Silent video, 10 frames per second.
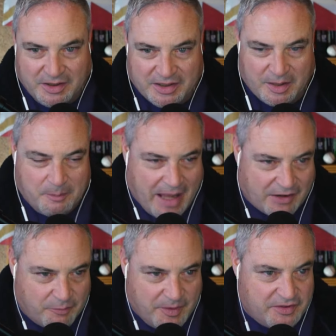come back
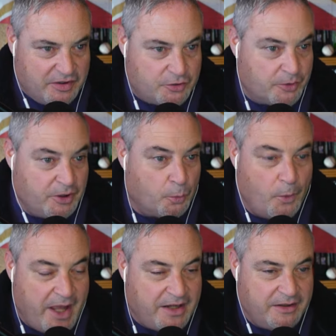from this injury or
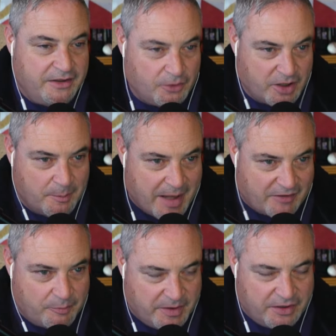when he'll come back
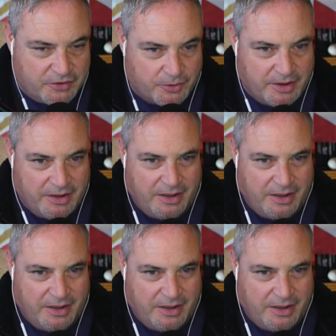from the injury.